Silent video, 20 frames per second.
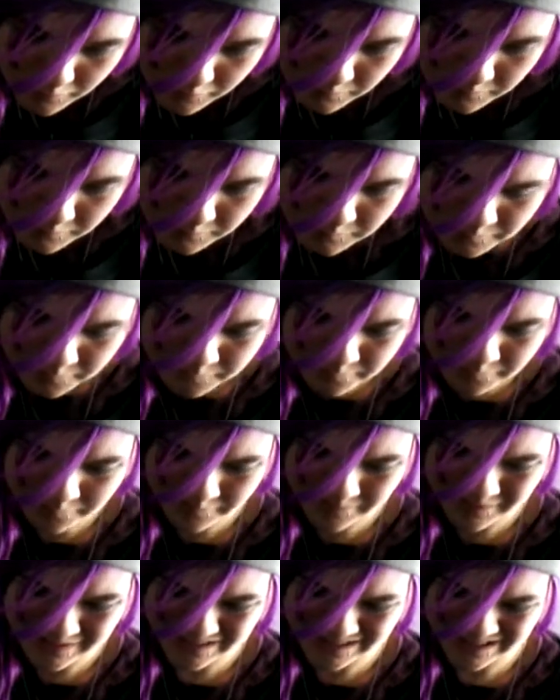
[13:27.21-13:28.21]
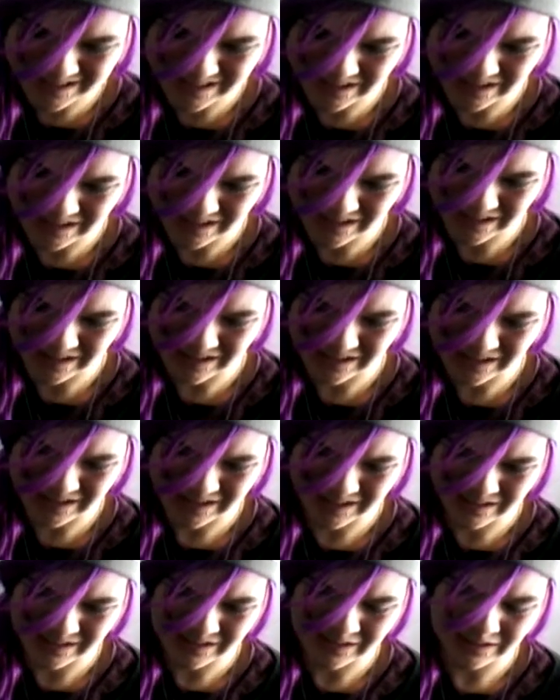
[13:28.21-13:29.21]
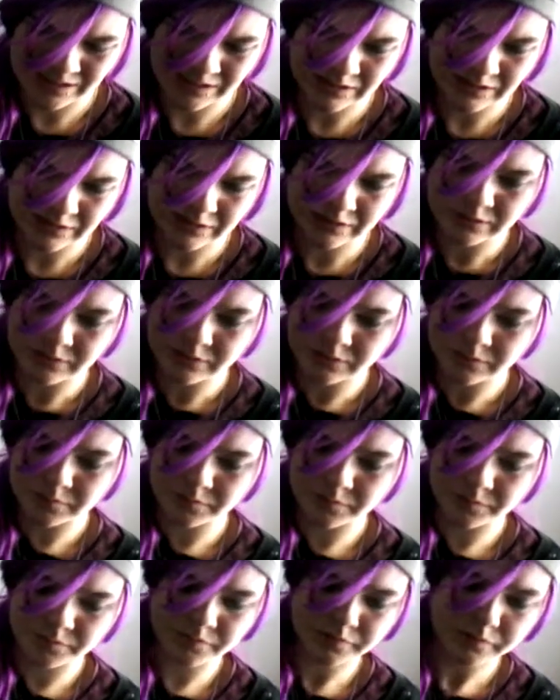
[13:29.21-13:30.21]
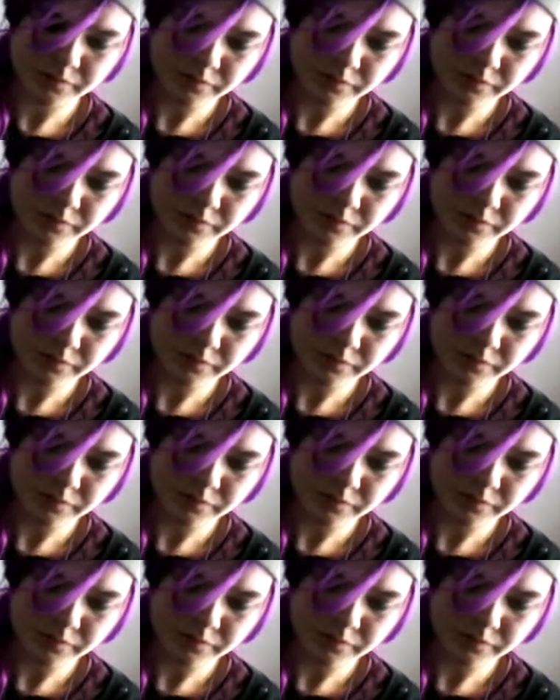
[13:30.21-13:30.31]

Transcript: No one is speaking in this clip.